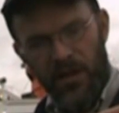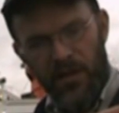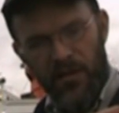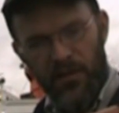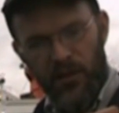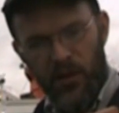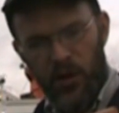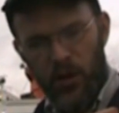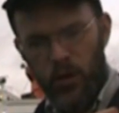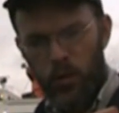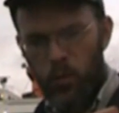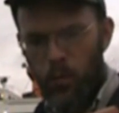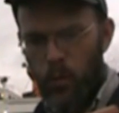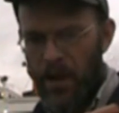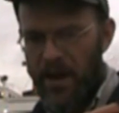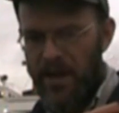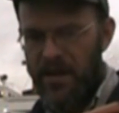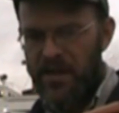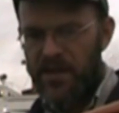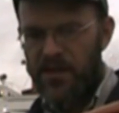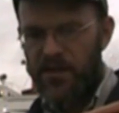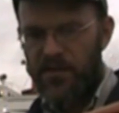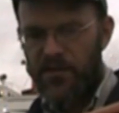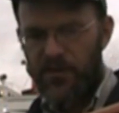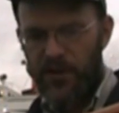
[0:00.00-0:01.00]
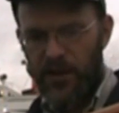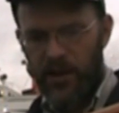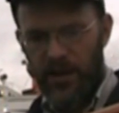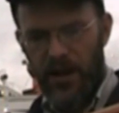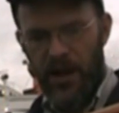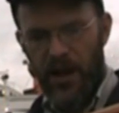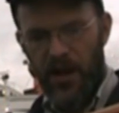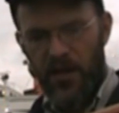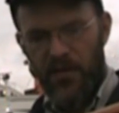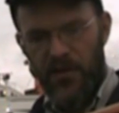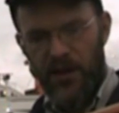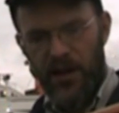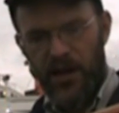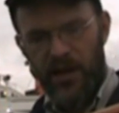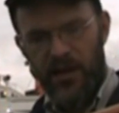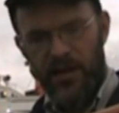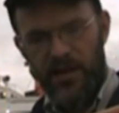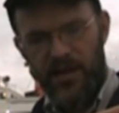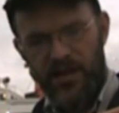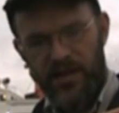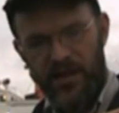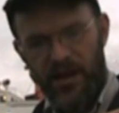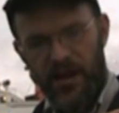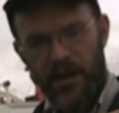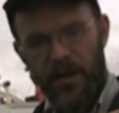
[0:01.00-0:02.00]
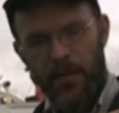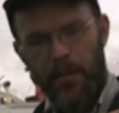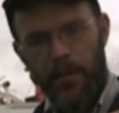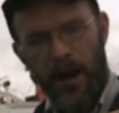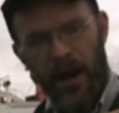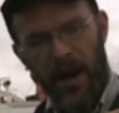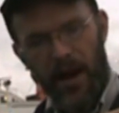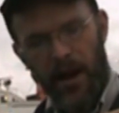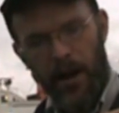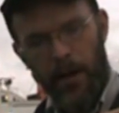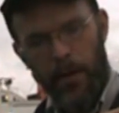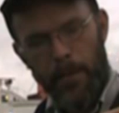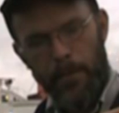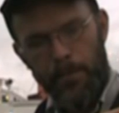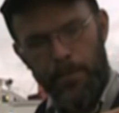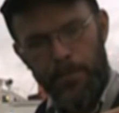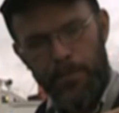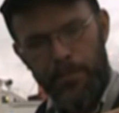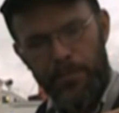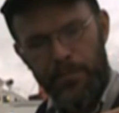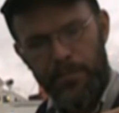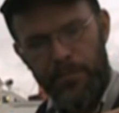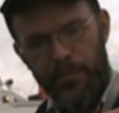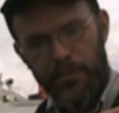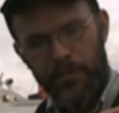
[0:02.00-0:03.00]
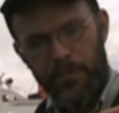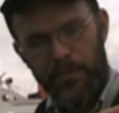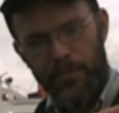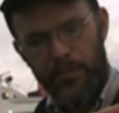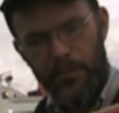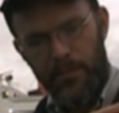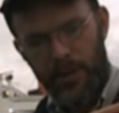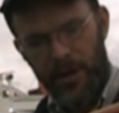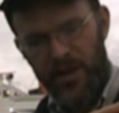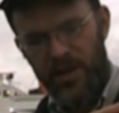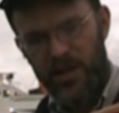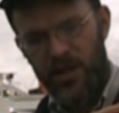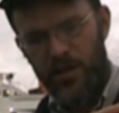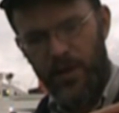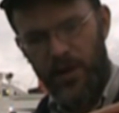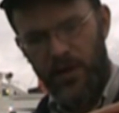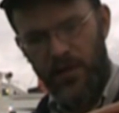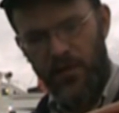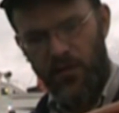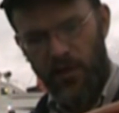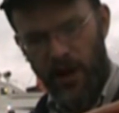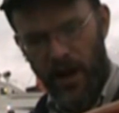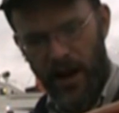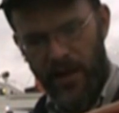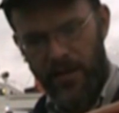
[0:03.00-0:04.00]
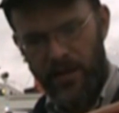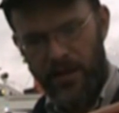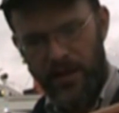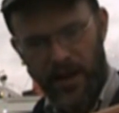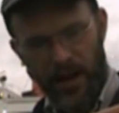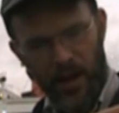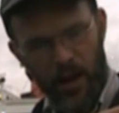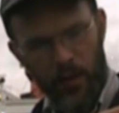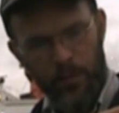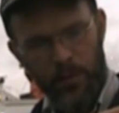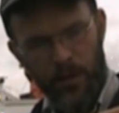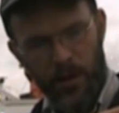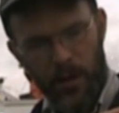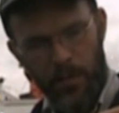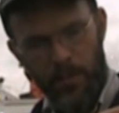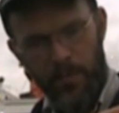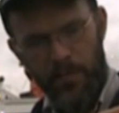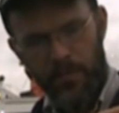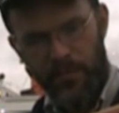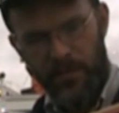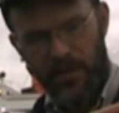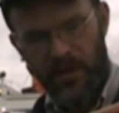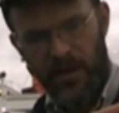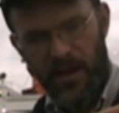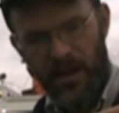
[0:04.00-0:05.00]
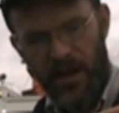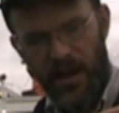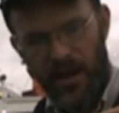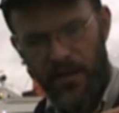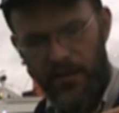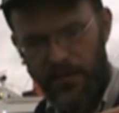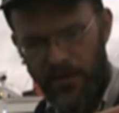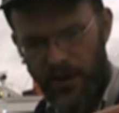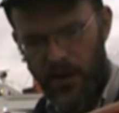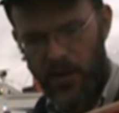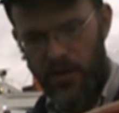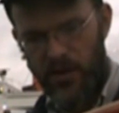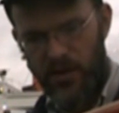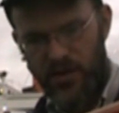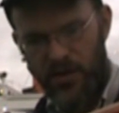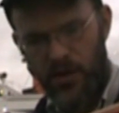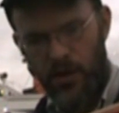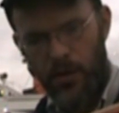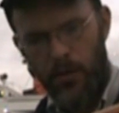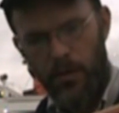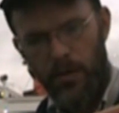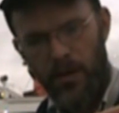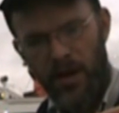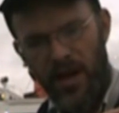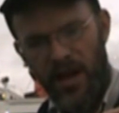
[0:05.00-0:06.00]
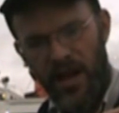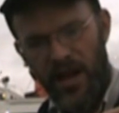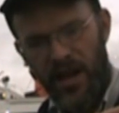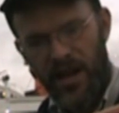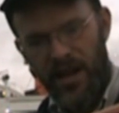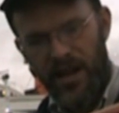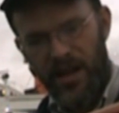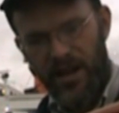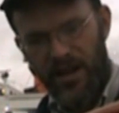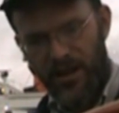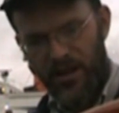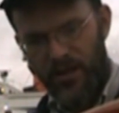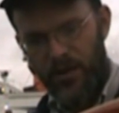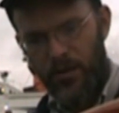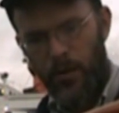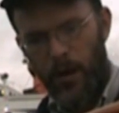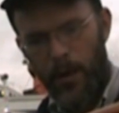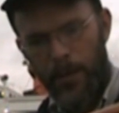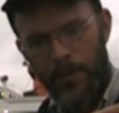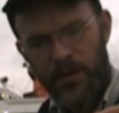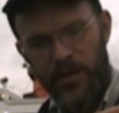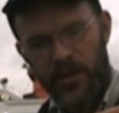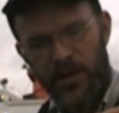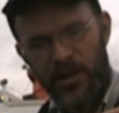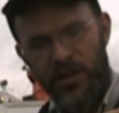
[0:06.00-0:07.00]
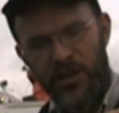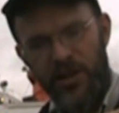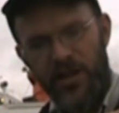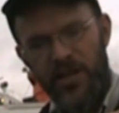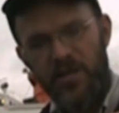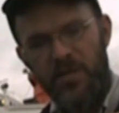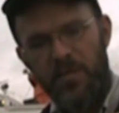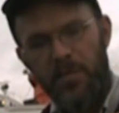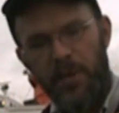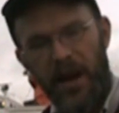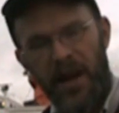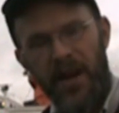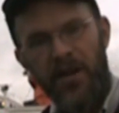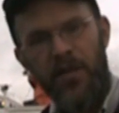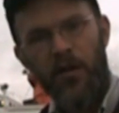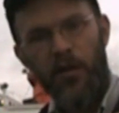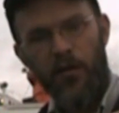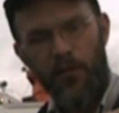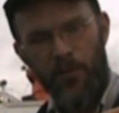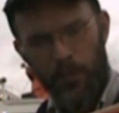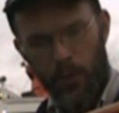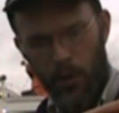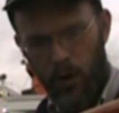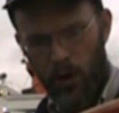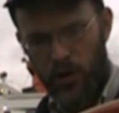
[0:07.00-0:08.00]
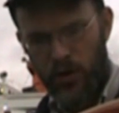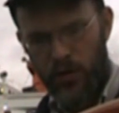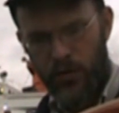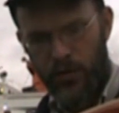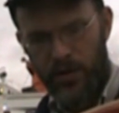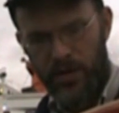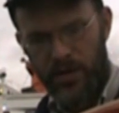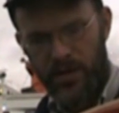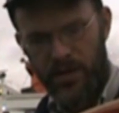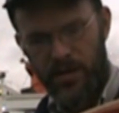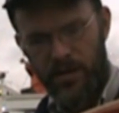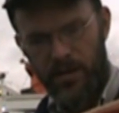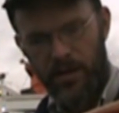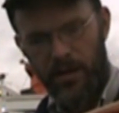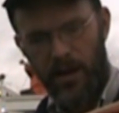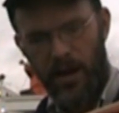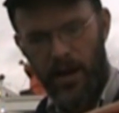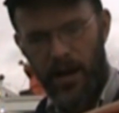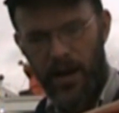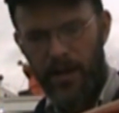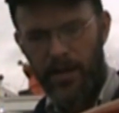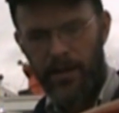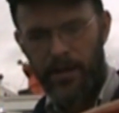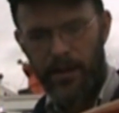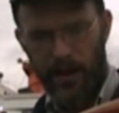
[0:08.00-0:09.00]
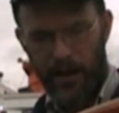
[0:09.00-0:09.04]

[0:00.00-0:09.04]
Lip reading: Fulton went to Philadelphia to study painting. Benjamin Franklin helped him, and very soon he earned a reputation as a painter of portraits and